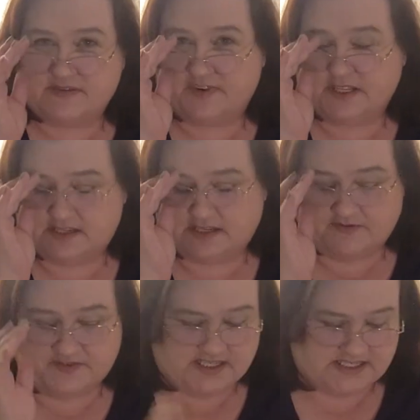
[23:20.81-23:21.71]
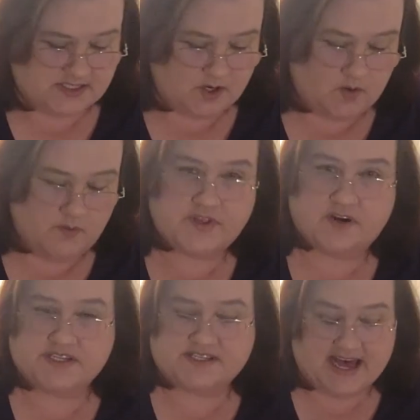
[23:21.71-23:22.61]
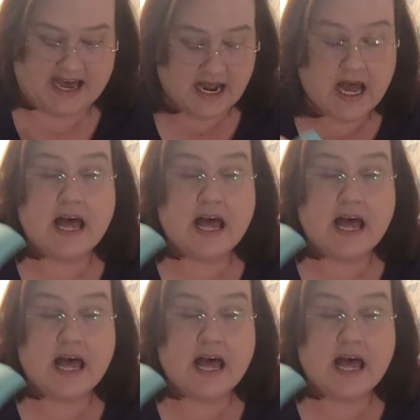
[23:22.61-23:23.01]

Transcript: fun stuffness. So there is that.